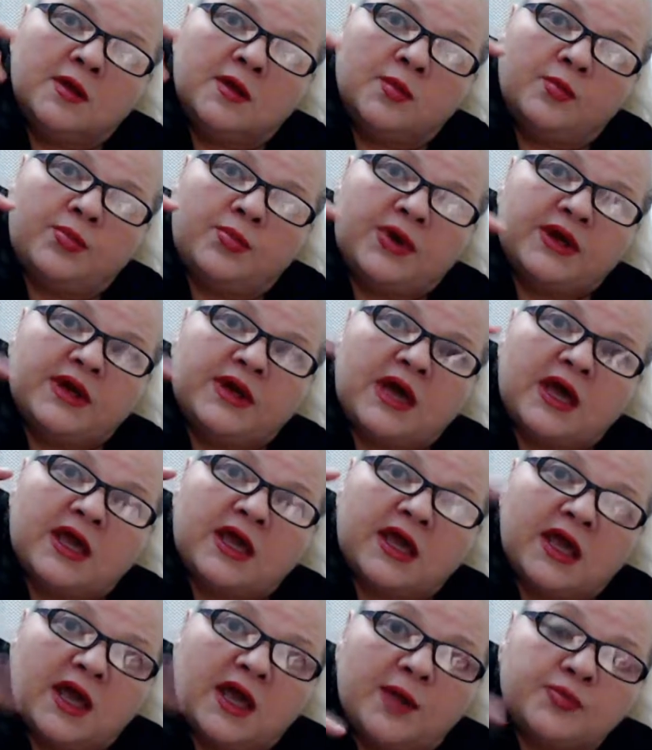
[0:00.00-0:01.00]
But I
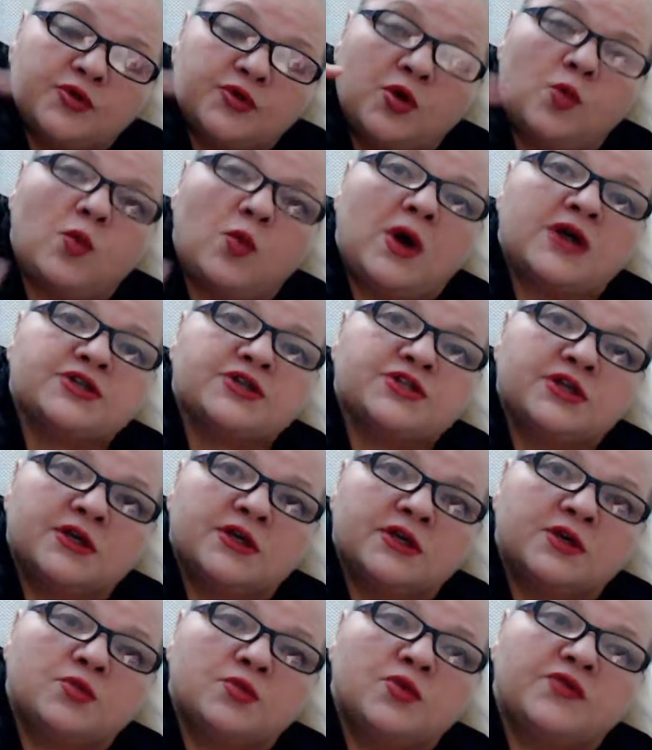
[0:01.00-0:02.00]
kept on
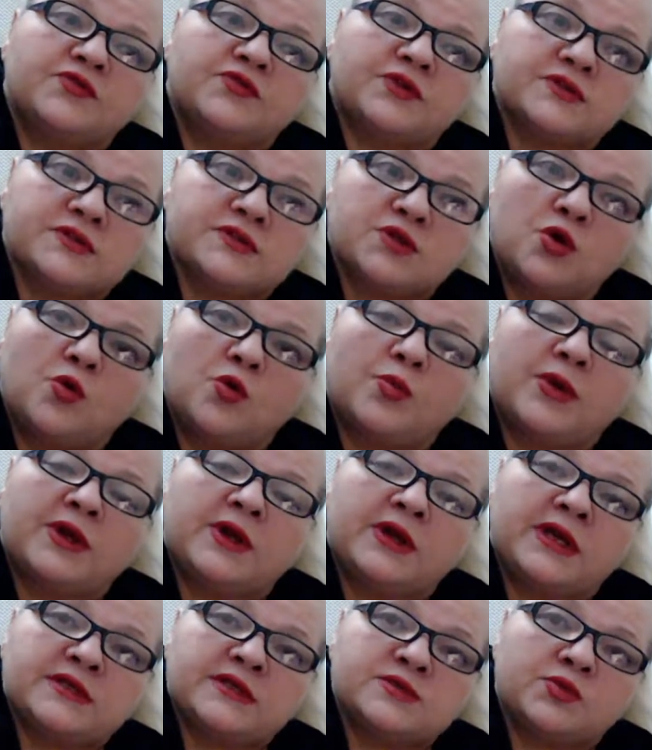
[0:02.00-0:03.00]
washing it with the soap,
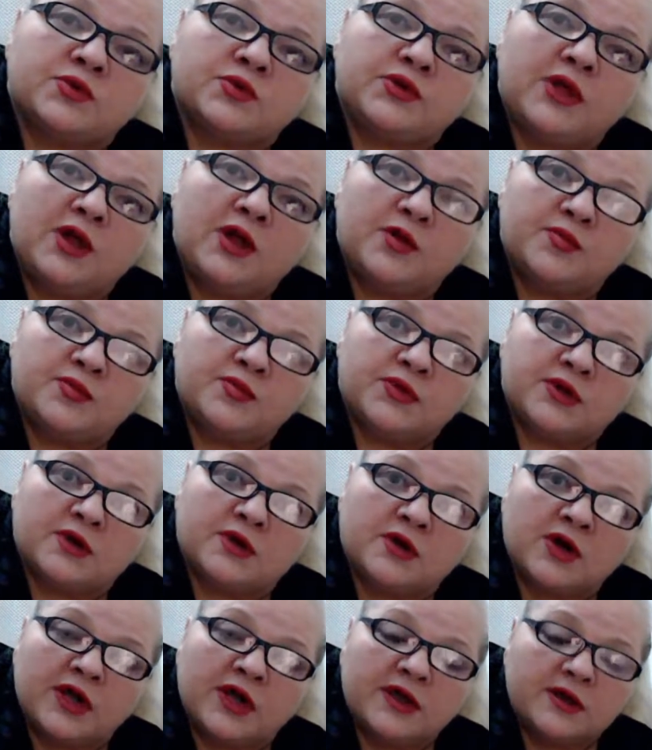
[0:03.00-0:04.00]
and that's what helped me.
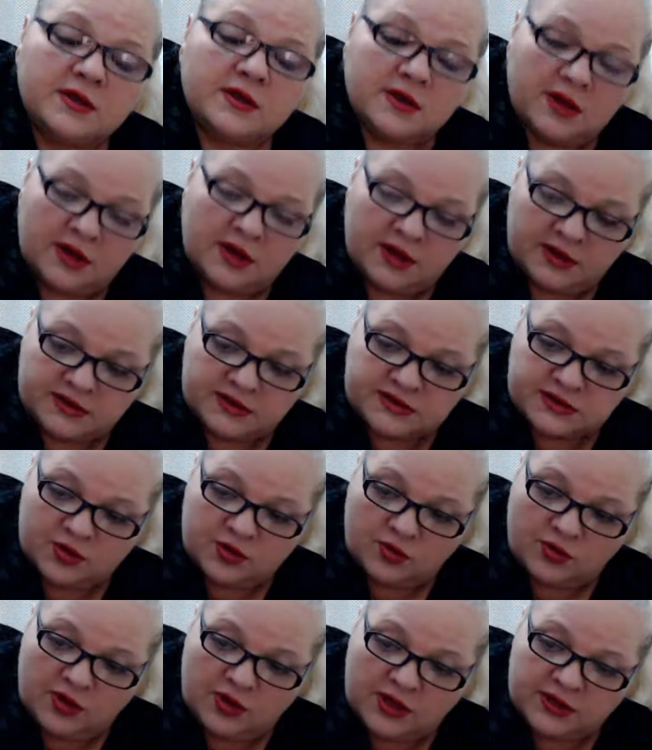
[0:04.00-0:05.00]
Okay,
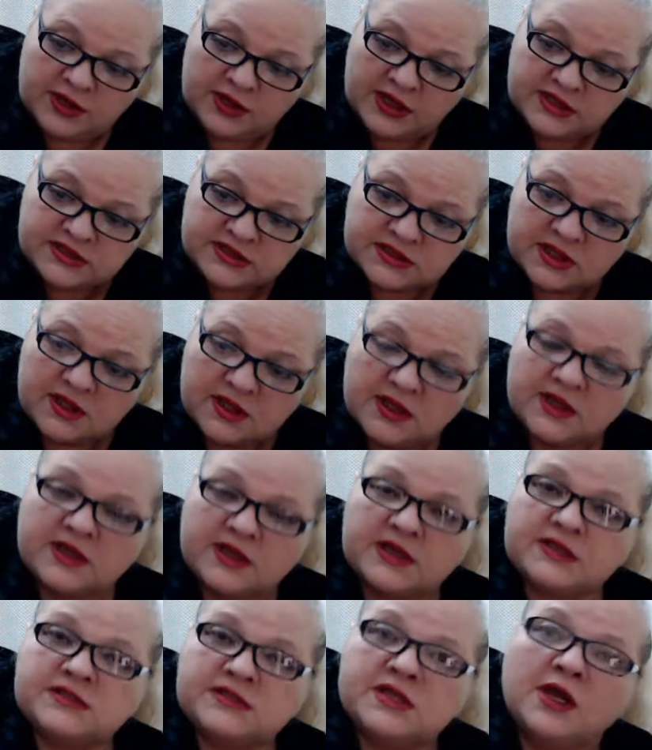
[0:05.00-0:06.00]
so the next thing
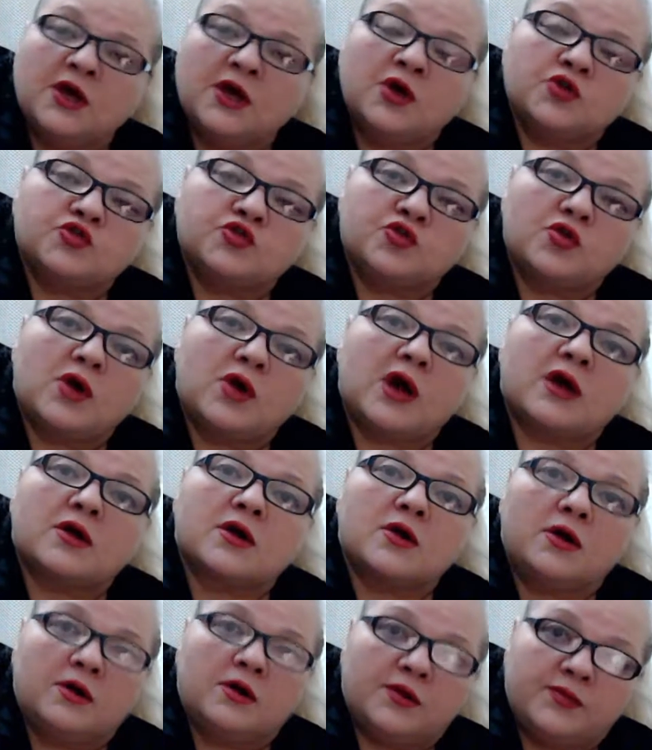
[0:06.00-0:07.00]
is to
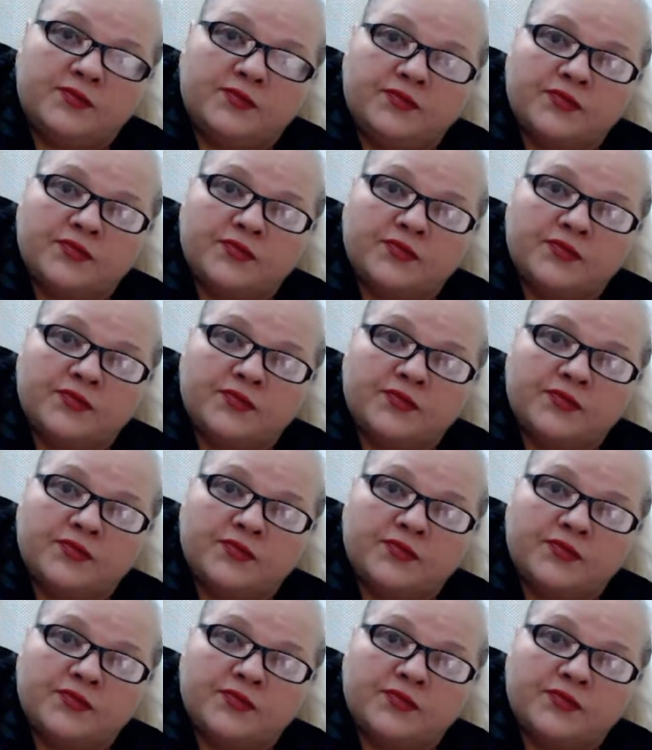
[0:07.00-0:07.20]
gargle.